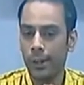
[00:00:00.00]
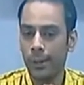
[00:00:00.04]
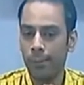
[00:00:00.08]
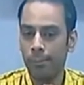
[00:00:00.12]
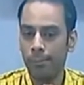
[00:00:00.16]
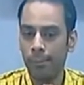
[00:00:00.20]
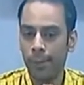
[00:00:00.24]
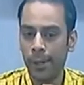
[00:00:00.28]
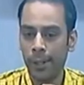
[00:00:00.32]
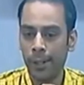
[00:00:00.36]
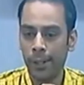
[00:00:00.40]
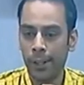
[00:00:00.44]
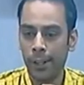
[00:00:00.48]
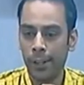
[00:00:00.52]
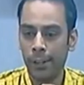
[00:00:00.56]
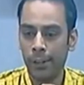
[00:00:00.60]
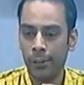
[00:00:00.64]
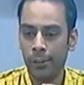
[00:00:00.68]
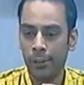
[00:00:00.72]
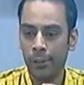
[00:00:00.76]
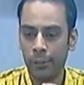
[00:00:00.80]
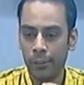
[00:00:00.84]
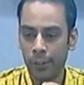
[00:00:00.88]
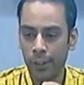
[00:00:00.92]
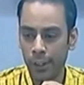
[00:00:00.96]
banking
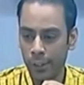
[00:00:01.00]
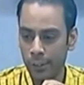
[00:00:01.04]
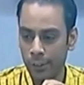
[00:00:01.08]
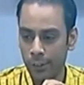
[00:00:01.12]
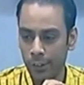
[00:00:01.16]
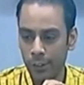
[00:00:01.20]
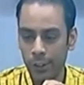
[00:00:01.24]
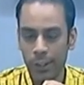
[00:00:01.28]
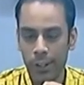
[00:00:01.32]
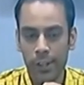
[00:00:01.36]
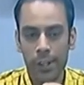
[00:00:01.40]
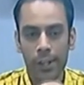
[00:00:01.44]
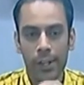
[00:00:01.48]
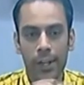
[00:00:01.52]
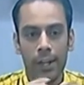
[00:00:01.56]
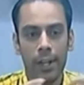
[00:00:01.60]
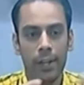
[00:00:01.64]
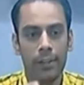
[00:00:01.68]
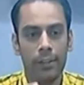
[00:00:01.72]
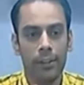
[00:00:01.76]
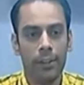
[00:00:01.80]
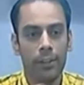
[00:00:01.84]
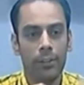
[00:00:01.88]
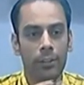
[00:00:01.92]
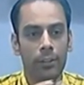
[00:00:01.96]
loan section.
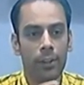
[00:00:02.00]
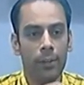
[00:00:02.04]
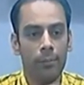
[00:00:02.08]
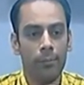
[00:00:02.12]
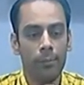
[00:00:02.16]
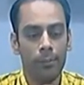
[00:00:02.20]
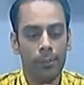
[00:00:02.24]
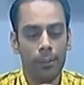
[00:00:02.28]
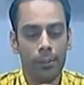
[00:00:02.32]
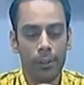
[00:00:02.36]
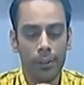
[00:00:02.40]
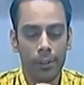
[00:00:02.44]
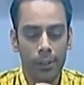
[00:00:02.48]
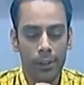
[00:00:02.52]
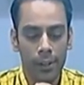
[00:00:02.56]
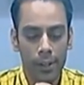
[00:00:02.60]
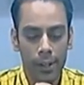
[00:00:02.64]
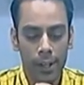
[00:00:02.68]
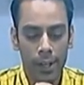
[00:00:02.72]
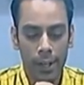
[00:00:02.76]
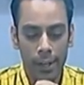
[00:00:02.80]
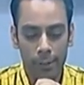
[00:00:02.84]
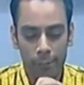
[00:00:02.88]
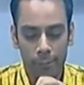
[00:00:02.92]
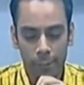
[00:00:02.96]
I said to them, sir,
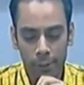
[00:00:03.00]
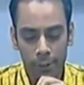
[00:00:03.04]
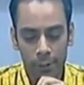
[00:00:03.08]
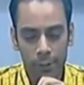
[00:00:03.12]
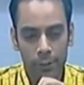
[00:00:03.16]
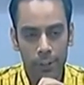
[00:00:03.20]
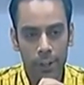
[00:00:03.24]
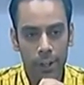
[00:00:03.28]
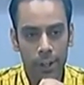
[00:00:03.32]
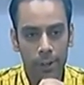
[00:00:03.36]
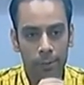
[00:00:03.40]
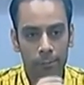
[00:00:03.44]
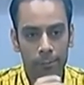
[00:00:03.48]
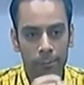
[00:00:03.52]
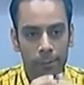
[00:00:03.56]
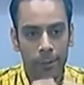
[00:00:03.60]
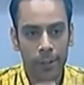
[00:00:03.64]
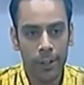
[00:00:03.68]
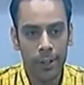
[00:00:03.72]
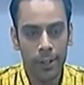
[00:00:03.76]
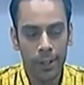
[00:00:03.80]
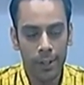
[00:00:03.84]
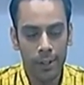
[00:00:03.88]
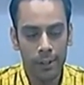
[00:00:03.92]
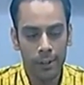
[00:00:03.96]
I wish I am
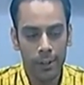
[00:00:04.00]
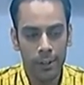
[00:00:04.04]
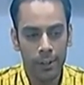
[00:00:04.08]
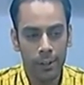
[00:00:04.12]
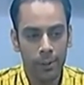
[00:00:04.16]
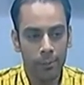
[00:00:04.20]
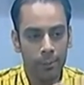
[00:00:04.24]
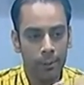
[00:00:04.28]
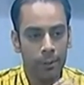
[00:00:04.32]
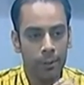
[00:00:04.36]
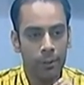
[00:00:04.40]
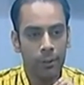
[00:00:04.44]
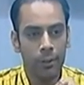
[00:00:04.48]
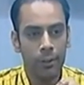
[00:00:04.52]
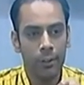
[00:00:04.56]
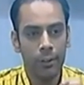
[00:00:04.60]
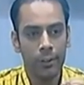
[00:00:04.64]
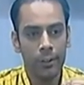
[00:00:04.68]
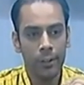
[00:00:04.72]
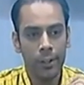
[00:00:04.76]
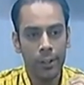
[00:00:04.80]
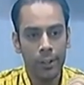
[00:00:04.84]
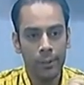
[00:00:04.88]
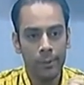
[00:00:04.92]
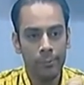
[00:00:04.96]
working as an
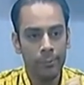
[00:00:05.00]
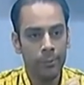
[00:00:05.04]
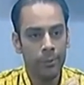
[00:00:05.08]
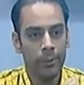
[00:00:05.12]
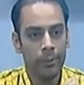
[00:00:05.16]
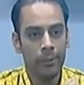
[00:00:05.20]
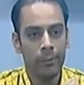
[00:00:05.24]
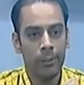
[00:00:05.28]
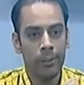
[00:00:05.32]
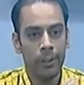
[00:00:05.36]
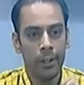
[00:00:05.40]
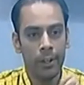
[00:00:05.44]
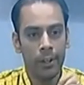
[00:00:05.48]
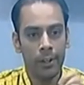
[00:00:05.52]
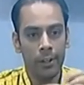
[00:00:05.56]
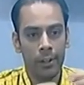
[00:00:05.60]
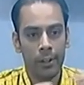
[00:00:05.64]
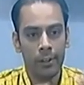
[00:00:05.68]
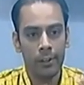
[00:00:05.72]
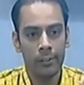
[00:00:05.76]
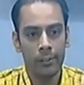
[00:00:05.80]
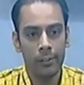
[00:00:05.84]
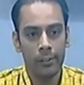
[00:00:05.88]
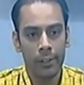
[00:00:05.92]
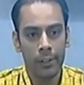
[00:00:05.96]
entrepreneurial training motivator, and
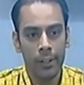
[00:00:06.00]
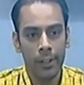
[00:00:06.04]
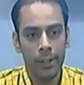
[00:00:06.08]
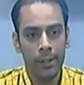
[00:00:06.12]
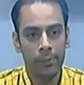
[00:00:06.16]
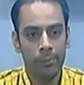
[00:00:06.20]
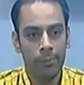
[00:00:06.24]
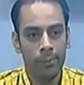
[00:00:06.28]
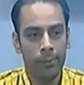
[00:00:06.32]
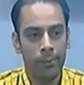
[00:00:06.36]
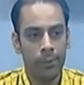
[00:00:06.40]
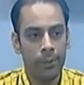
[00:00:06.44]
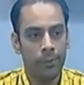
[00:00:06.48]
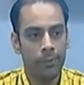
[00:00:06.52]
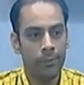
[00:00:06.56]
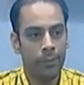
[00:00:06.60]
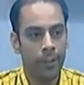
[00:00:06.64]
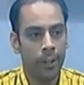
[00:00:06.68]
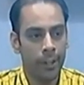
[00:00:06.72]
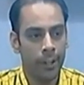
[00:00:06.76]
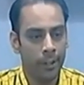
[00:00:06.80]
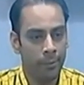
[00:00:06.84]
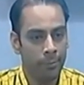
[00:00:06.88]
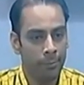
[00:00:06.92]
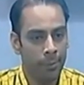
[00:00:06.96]
there are certain programs
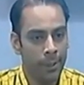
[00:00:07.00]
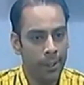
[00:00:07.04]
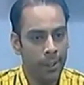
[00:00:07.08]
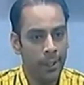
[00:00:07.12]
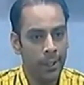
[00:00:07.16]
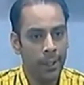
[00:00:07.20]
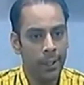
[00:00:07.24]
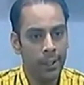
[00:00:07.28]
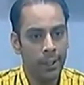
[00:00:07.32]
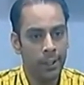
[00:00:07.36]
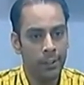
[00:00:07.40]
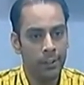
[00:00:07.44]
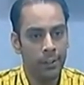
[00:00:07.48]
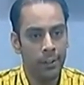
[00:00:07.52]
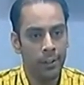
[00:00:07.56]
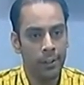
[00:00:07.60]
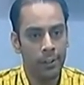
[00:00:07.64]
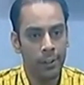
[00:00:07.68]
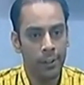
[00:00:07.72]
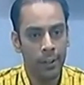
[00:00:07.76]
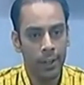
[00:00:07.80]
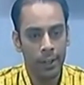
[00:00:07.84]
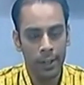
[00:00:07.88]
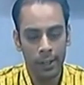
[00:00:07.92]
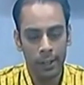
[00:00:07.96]
that are being held in
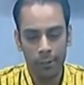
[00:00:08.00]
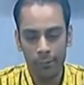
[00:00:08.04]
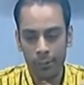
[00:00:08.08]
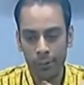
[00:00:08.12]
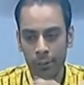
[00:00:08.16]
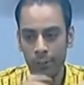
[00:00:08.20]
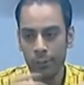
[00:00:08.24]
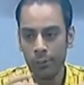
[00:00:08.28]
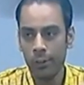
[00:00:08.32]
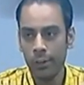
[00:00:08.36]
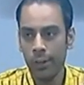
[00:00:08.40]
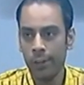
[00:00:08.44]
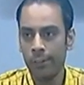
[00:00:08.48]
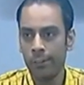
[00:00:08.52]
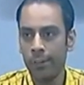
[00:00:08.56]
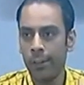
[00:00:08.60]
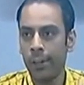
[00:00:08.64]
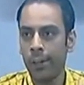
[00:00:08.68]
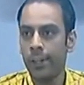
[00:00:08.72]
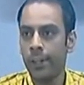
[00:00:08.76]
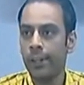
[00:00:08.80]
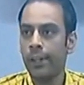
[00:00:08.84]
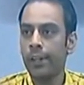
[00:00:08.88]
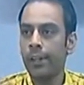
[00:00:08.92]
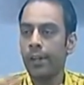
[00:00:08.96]
Jalandhar, and I wish to have
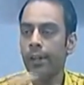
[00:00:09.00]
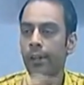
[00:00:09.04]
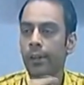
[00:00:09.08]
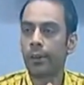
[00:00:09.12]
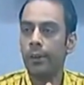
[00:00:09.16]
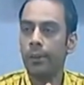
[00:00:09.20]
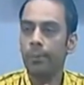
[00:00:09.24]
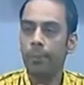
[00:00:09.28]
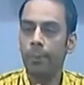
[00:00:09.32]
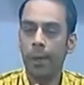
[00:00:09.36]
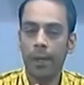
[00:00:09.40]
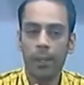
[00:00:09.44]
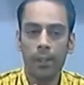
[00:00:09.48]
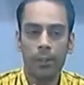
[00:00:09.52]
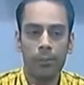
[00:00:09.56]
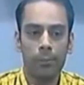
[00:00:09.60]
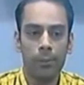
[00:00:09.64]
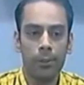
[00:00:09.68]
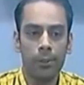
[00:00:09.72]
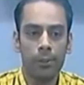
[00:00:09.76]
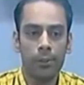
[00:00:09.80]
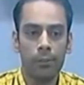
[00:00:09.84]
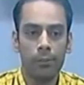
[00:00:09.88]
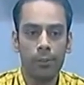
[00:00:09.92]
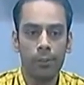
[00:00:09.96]
a good
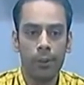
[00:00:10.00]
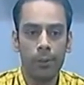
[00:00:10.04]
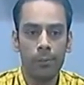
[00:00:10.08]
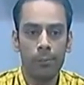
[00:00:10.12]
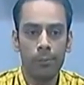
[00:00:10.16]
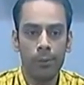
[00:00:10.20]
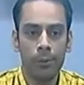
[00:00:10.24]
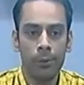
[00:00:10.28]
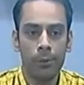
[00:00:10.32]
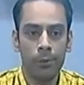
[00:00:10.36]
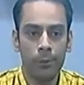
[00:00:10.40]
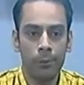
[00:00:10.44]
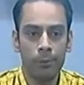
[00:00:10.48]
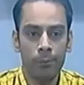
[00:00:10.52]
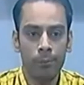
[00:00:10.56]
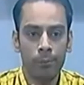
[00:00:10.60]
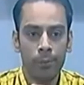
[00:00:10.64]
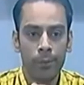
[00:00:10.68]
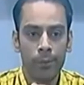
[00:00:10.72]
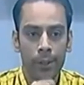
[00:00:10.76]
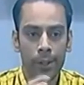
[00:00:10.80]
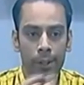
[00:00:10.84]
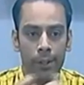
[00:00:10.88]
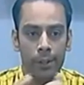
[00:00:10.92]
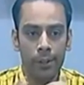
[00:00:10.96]
participation from you.
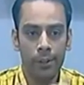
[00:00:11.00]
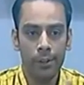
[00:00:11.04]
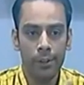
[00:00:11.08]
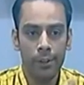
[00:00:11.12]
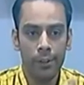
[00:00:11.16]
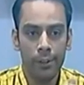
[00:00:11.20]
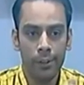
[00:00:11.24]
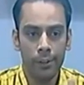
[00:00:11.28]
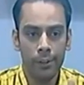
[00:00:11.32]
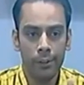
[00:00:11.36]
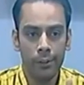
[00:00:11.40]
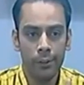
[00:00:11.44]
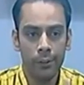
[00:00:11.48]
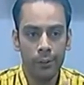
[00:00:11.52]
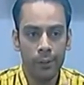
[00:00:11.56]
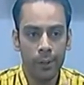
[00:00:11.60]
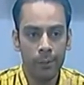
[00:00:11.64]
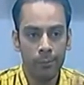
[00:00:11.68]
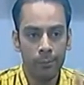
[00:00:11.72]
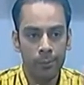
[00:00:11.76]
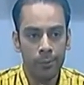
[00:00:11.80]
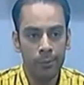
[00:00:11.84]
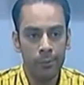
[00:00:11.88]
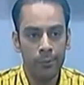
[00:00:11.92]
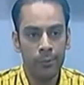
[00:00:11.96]
You
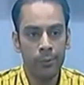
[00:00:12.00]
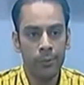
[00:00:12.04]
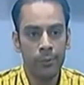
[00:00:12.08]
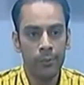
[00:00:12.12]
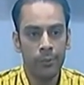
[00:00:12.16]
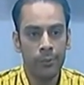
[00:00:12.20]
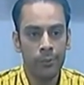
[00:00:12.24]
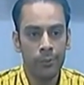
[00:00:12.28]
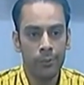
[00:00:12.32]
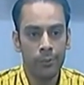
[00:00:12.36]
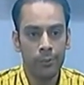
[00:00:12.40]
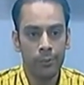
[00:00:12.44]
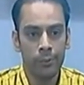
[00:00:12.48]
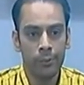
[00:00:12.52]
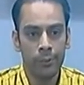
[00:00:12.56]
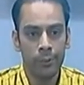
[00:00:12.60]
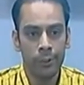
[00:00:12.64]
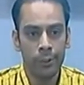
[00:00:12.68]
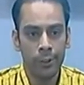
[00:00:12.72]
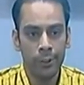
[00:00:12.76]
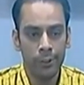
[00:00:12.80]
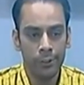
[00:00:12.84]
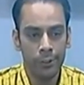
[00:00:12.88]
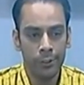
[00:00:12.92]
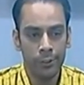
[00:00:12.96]
come to those
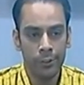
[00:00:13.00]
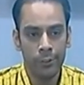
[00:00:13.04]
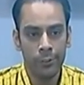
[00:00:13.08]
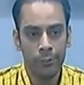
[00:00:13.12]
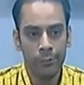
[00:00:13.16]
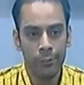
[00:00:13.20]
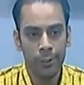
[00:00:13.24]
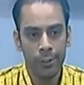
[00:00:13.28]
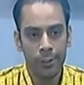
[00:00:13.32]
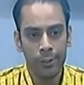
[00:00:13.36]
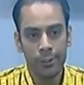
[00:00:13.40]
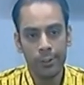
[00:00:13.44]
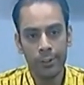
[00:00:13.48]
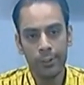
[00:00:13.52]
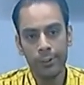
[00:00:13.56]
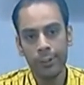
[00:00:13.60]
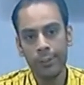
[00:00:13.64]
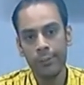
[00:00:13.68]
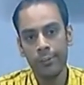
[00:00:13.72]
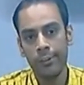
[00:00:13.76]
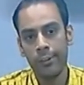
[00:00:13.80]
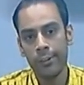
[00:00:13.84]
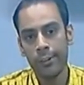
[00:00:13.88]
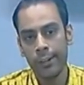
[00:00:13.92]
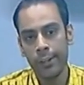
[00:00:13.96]
institutions where such
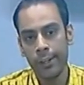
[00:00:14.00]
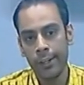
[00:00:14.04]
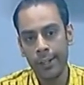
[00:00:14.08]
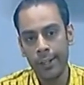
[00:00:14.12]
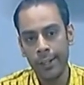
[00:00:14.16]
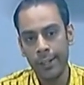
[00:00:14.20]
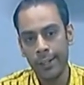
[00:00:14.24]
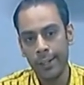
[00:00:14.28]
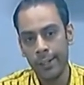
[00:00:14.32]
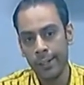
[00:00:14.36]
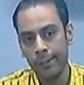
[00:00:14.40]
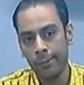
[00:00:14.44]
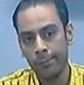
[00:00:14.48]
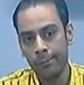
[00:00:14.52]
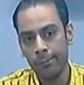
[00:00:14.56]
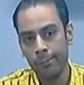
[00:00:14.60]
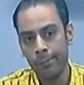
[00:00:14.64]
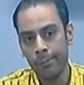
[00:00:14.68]
events are held, and